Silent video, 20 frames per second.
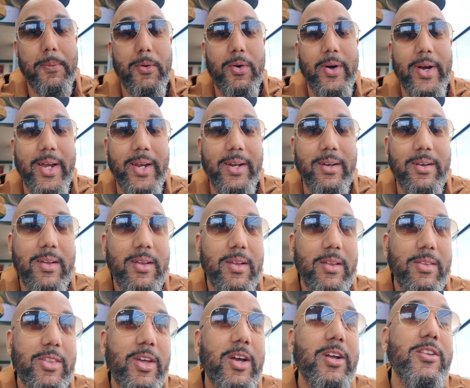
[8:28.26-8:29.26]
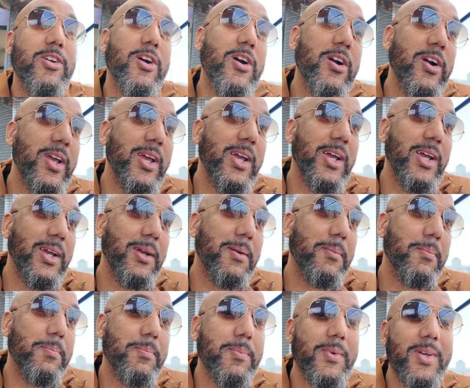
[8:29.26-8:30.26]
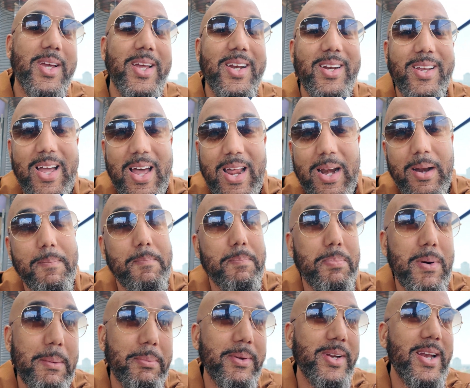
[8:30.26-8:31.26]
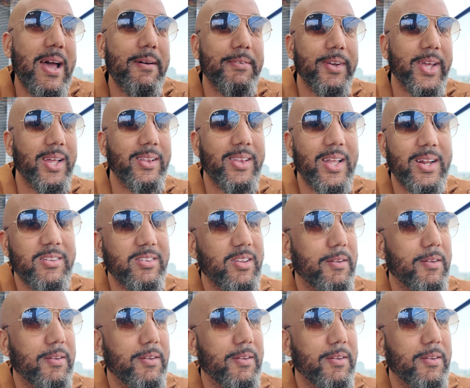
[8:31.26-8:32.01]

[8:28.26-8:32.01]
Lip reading: point, the attorney can kind of probably navigate that